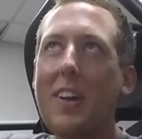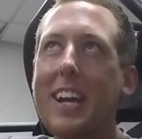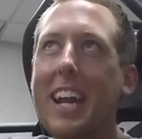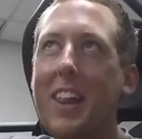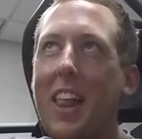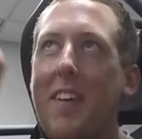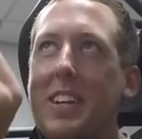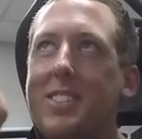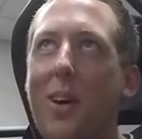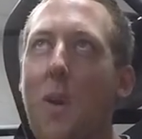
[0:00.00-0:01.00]

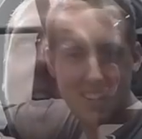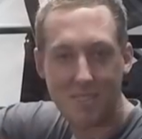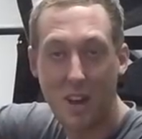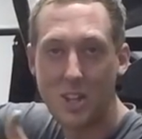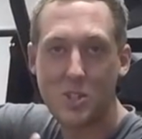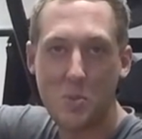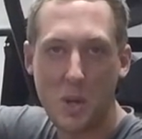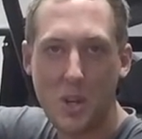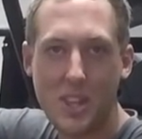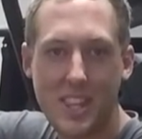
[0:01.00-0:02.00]
111 torque. Felt
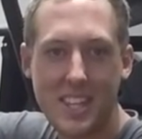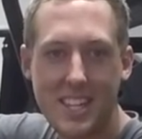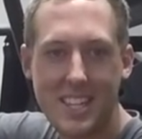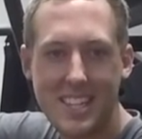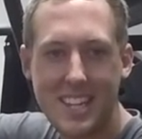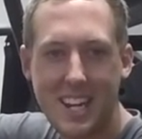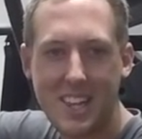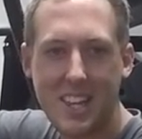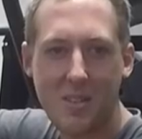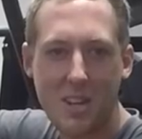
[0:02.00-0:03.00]
smooth.
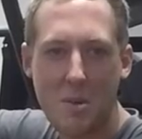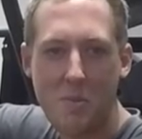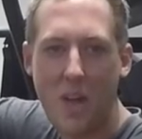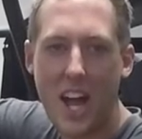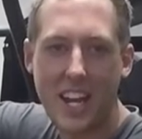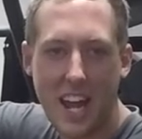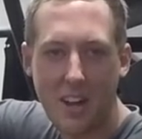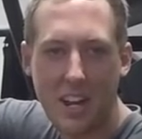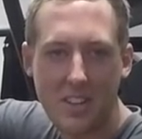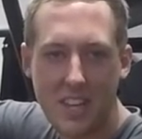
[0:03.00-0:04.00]
Anything come flying
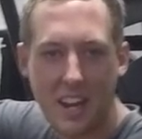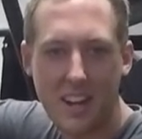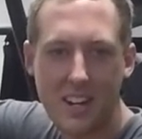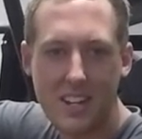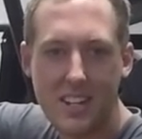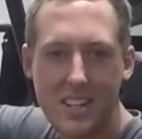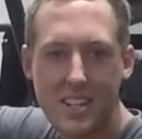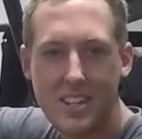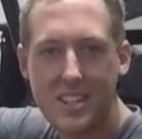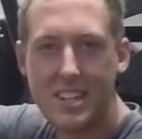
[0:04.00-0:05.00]
out out there? No,
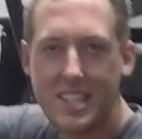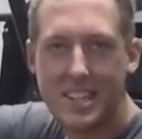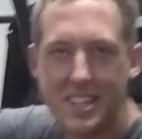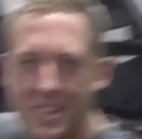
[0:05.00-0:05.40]
nothing hit me.